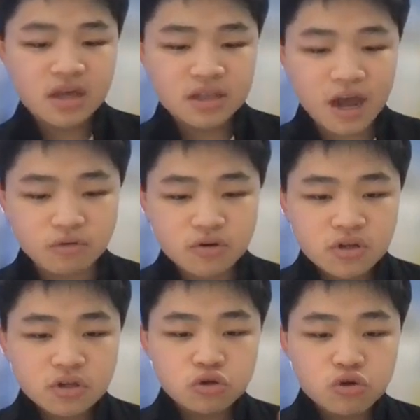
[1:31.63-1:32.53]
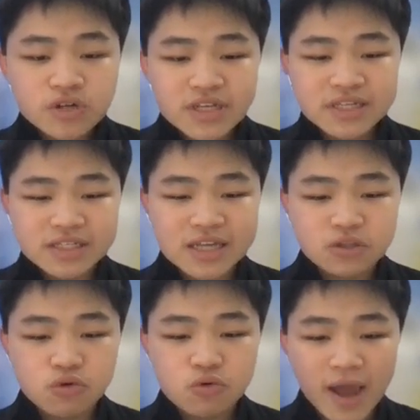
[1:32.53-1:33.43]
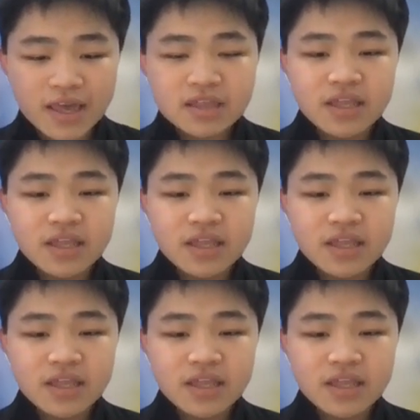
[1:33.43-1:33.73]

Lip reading: Now, 2 reasons as to why